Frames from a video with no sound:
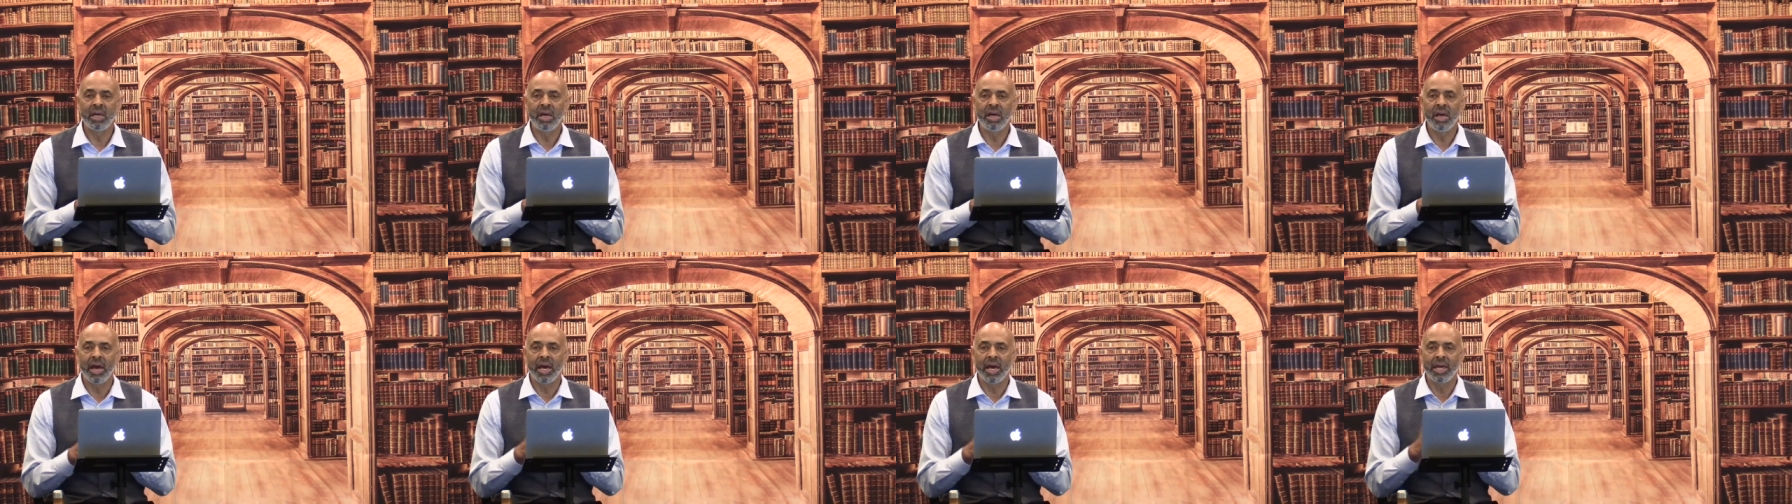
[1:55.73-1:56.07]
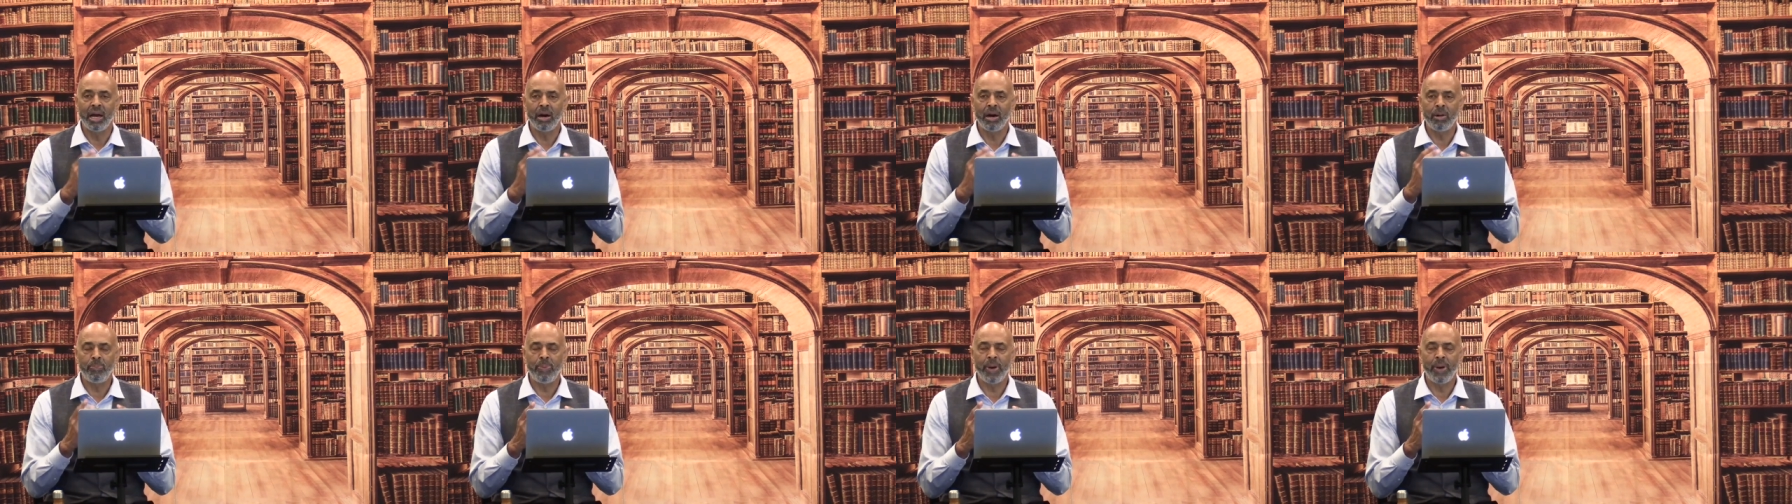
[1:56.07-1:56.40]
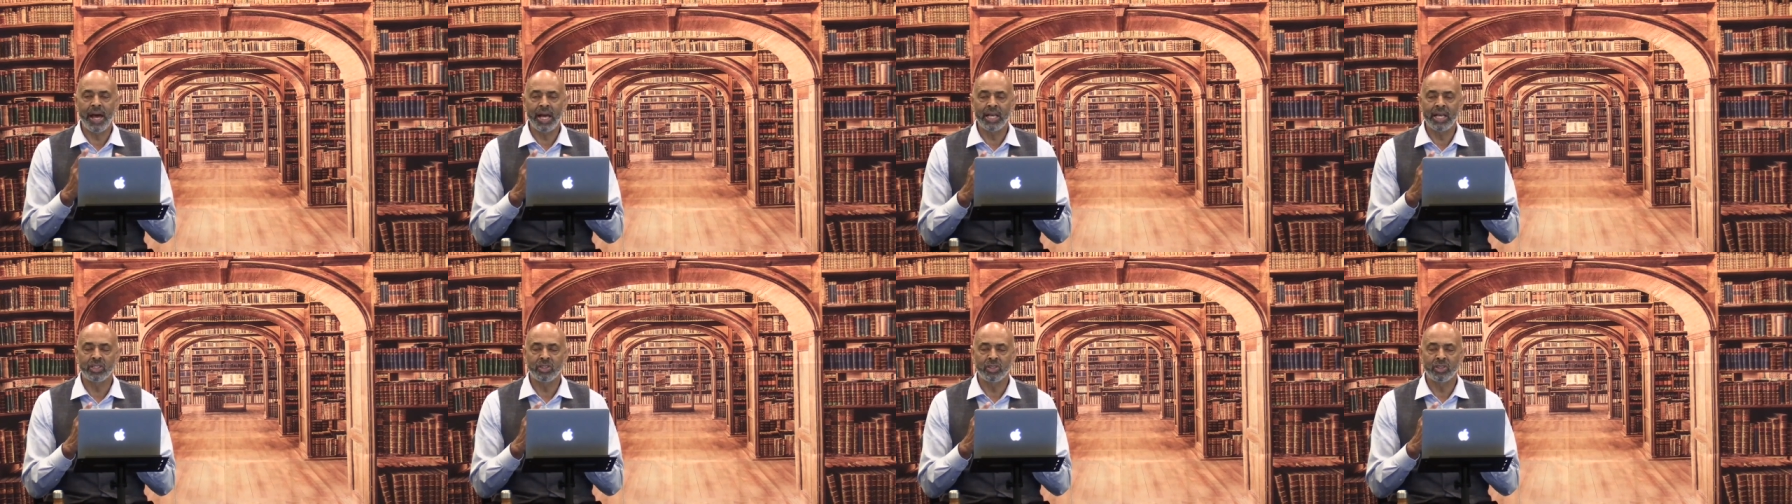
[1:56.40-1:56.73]
and our
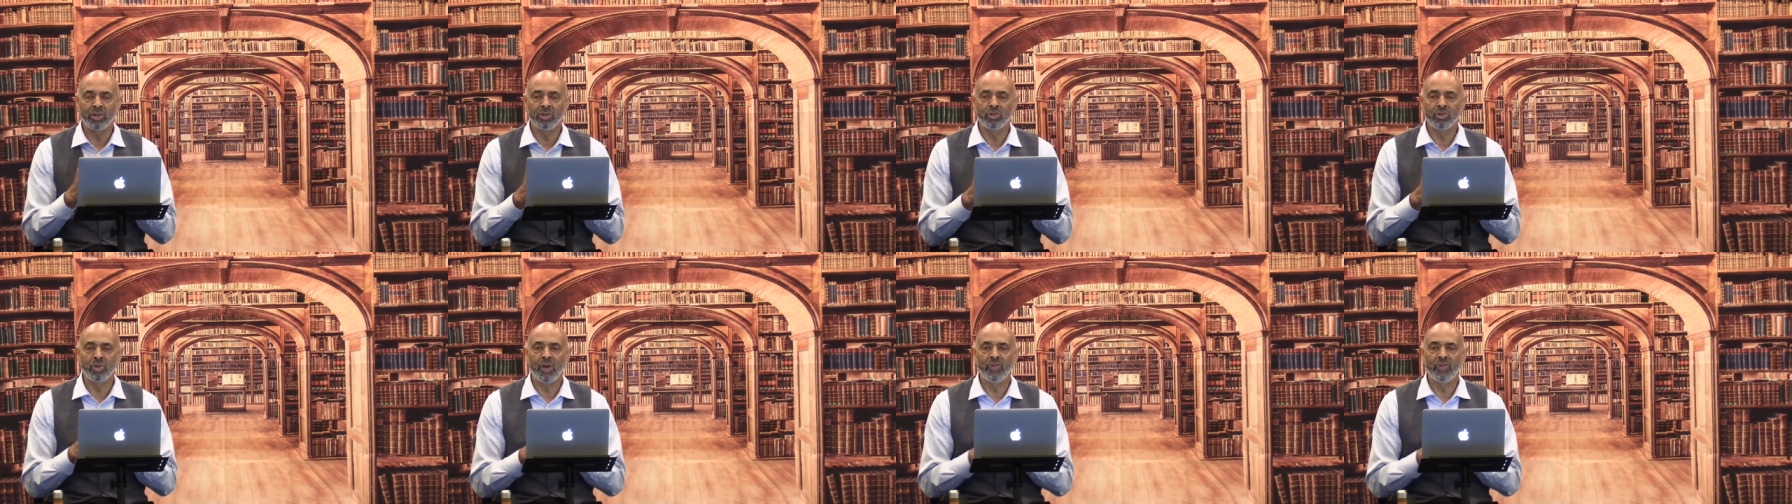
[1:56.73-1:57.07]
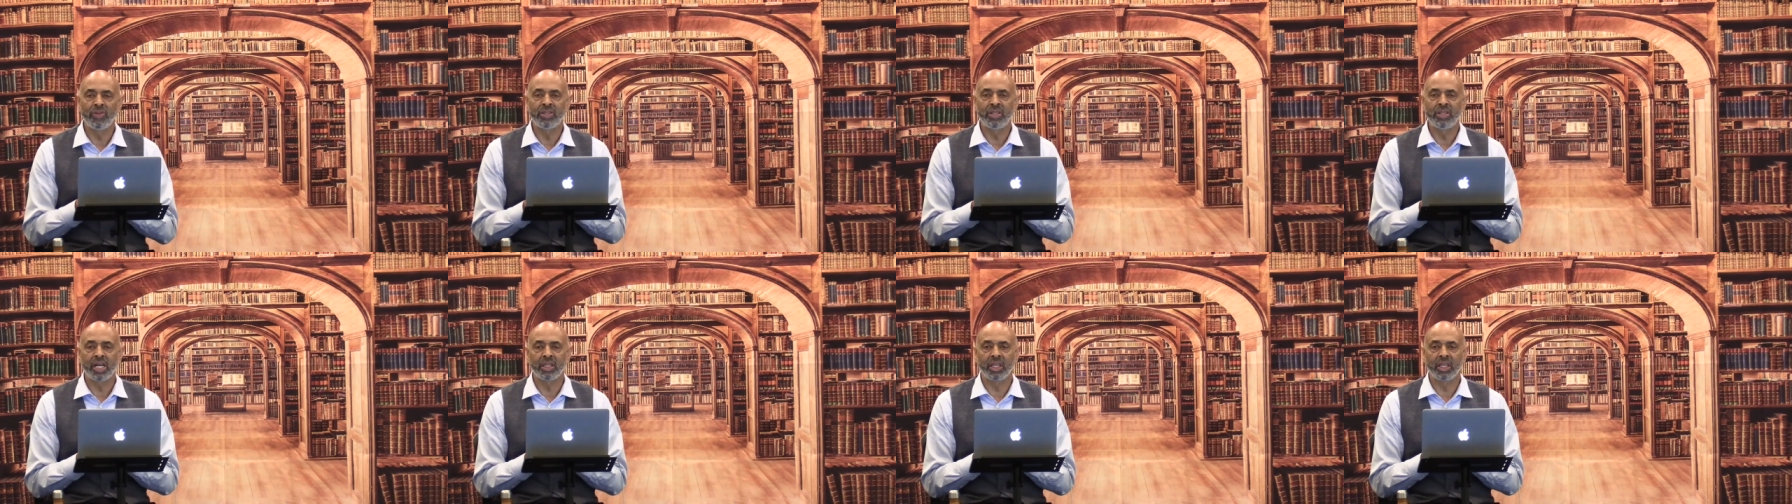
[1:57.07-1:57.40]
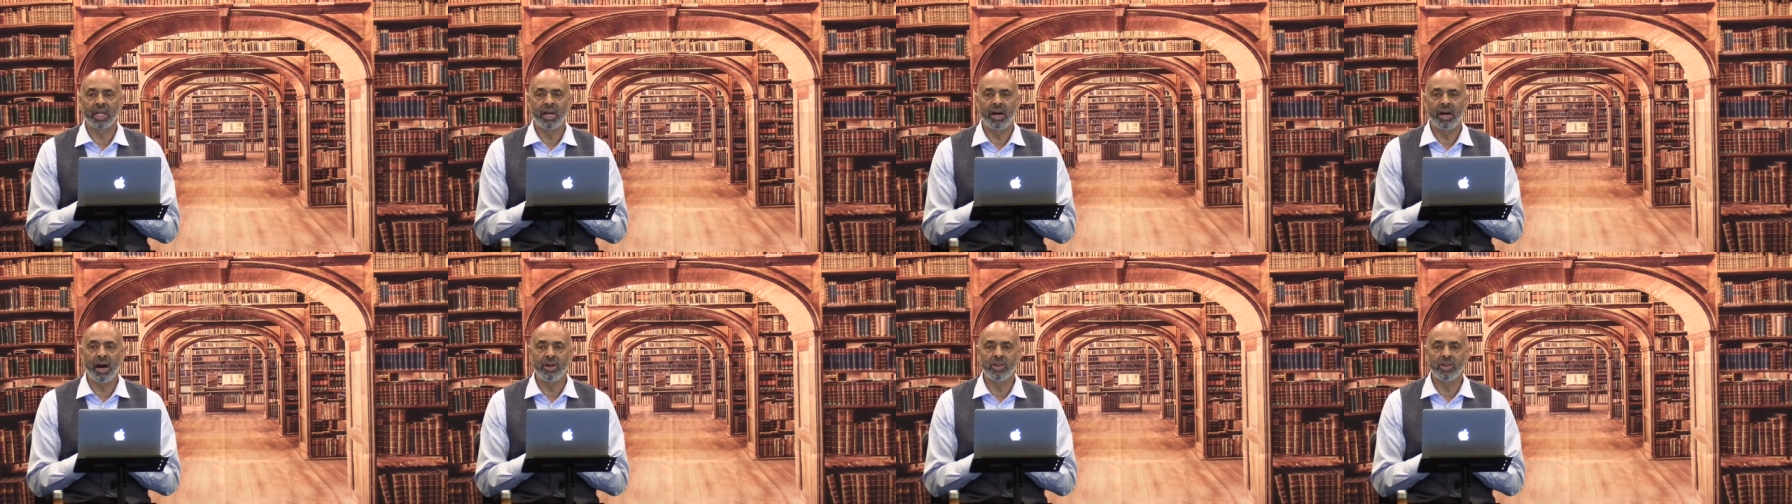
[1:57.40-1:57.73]
pastor, Reverend Dr.
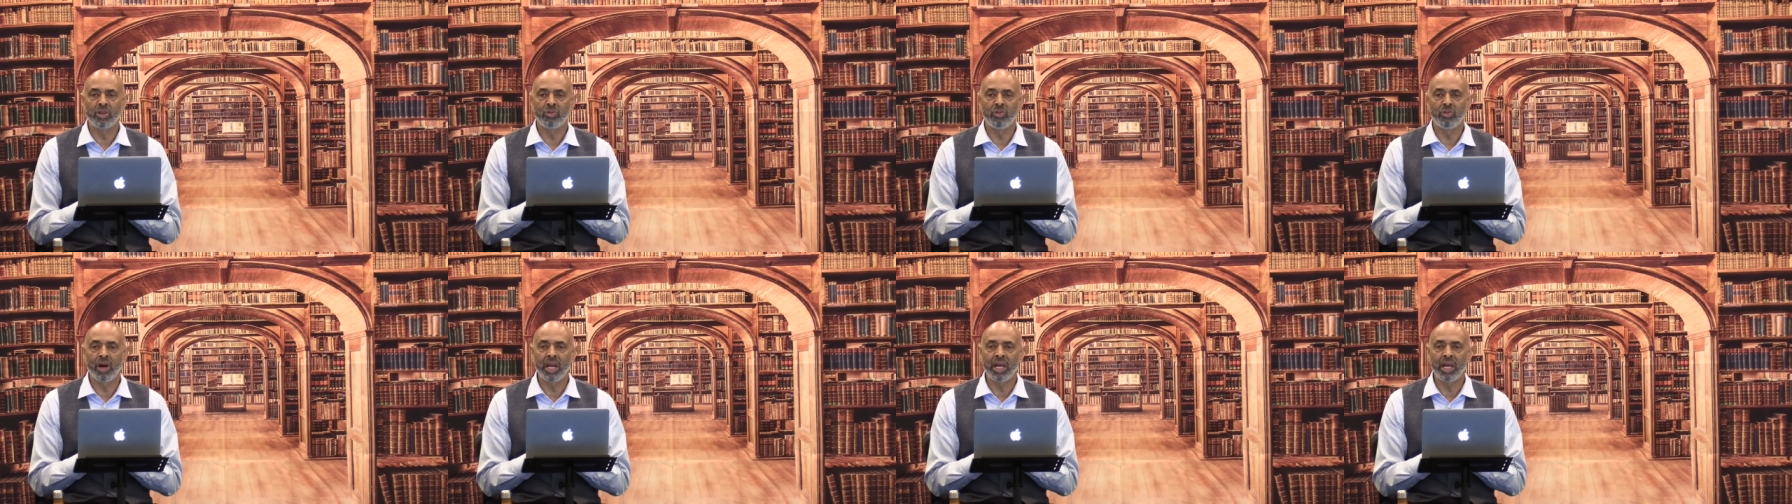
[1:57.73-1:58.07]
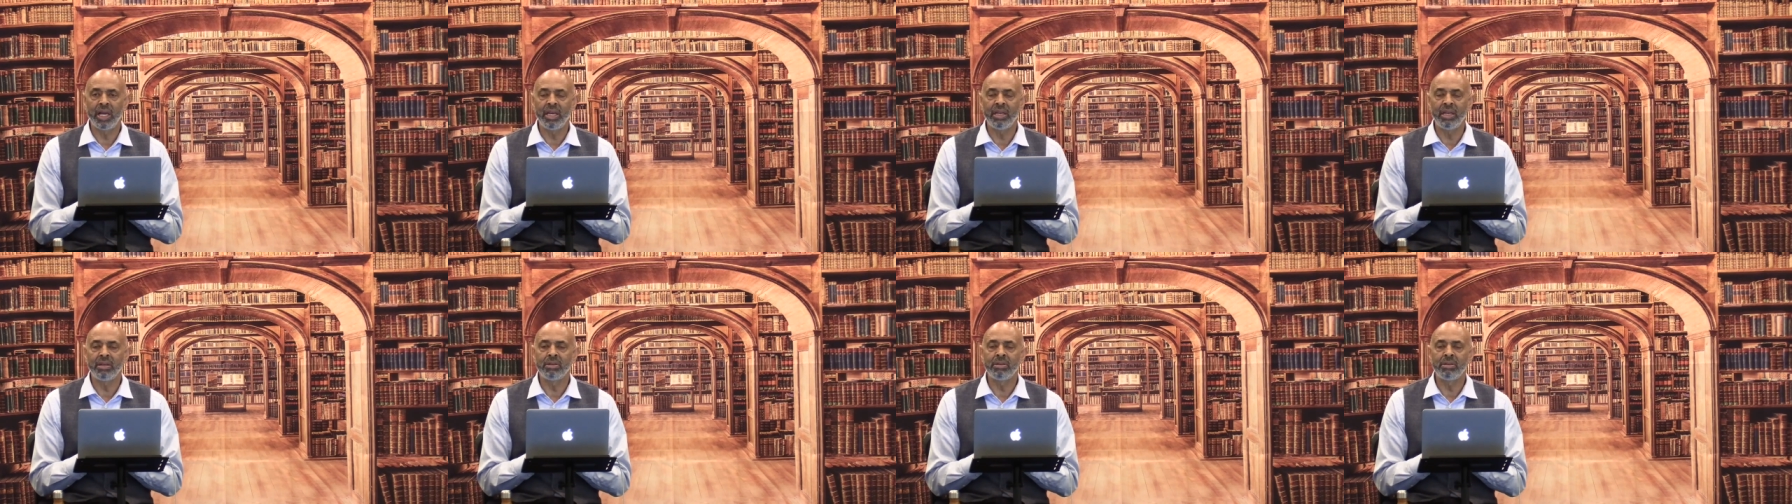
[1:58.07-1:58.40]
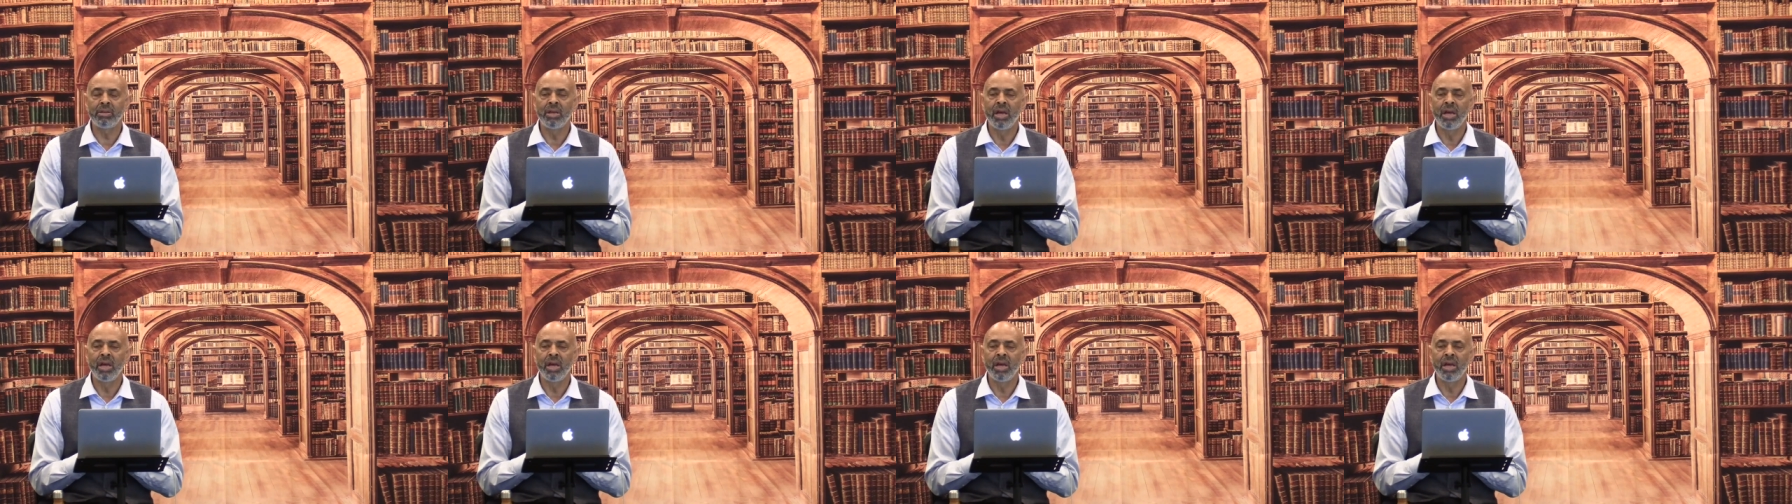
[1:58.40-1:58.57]
Kanye Ray Eaton,